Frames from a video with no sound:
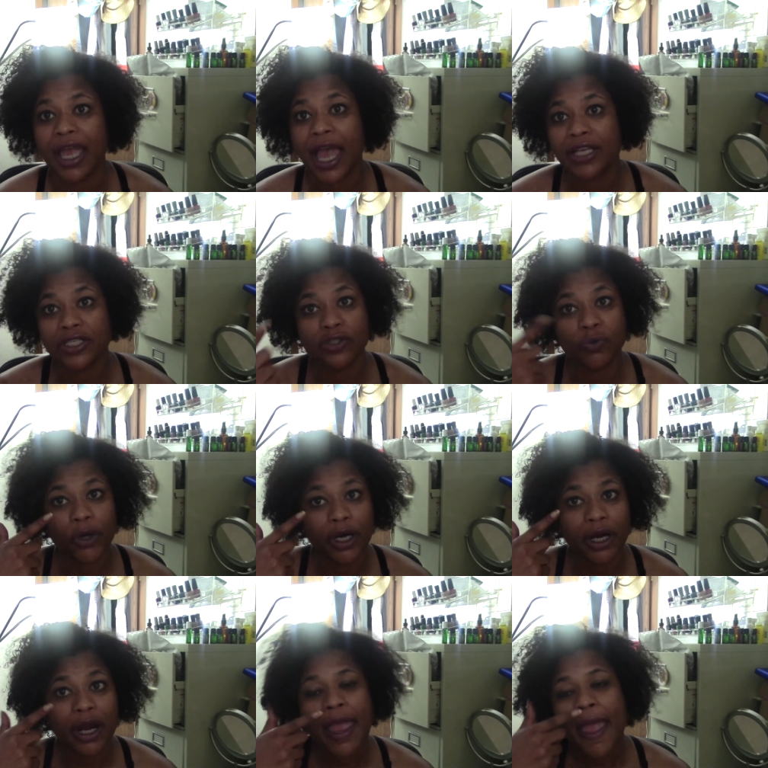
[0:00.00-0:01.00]
I just
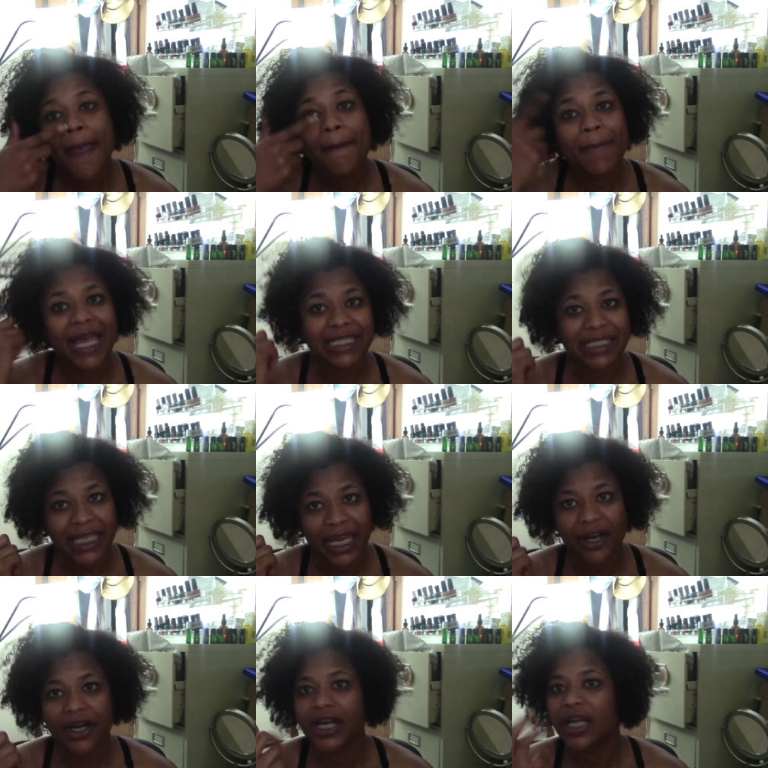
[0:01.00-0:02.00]
wear
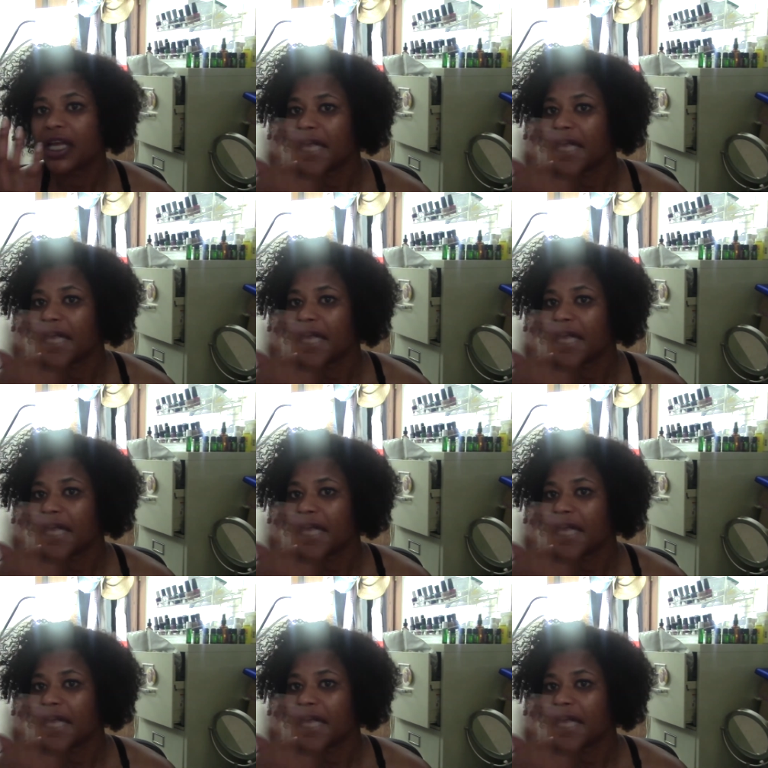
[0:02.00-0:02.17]
mascara